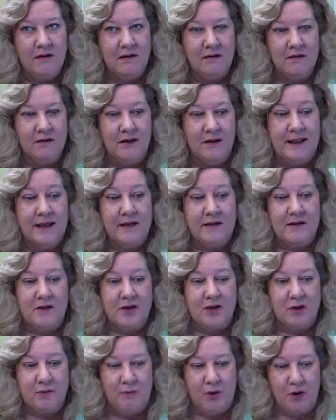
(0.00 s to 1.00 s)
links
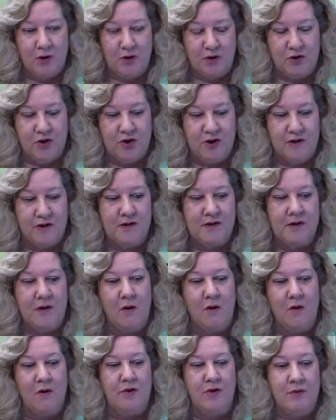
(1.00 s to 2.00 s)
to purchase
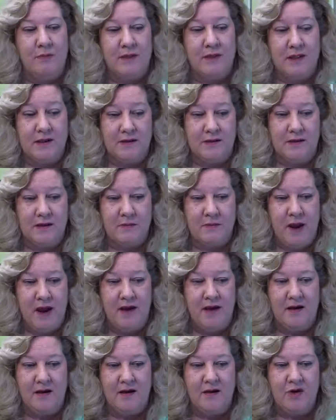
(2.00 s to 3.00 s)
on your business
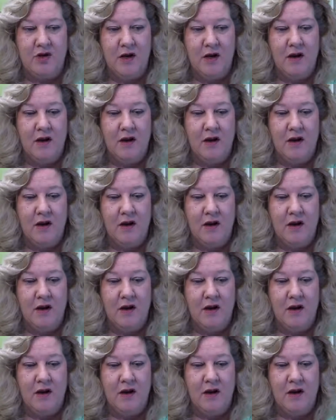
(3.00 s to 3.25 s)
page